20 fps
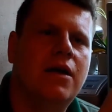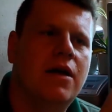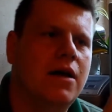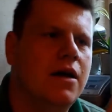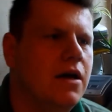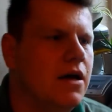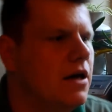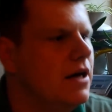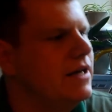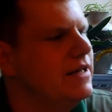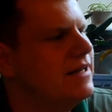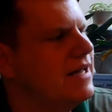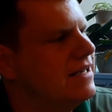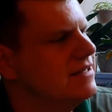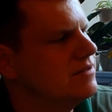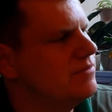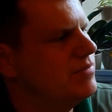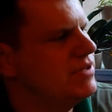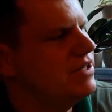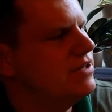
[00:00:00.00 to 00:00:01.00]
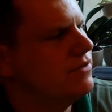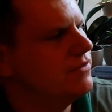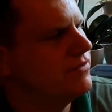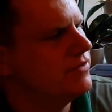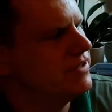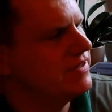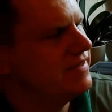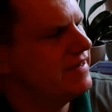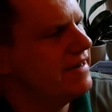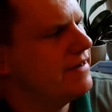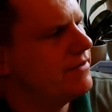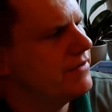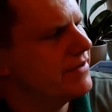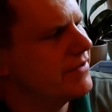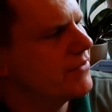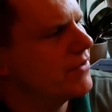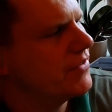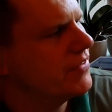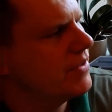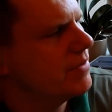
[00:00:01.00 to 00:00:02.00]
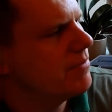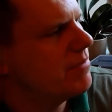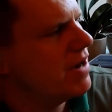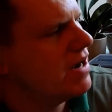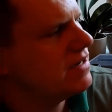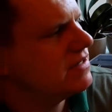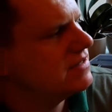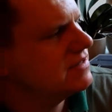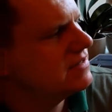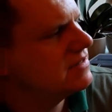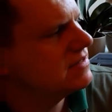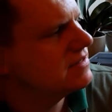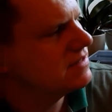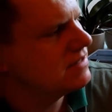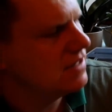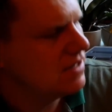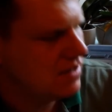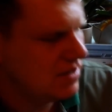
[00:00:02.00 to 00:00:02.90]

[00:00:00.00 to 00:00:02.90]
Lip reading: It has a bit of a tear here on the box,